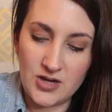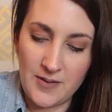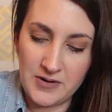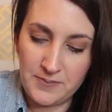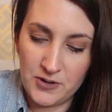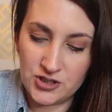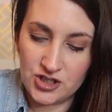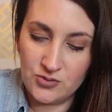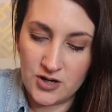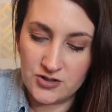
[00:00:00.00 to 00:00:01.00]
I'm gonna put
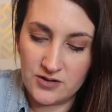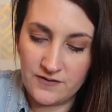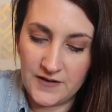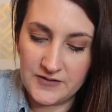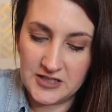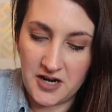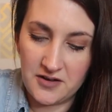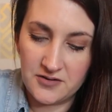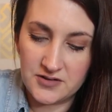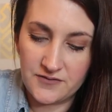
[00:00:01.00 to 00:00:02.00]

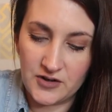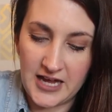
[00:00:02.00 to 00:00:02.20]
$250 for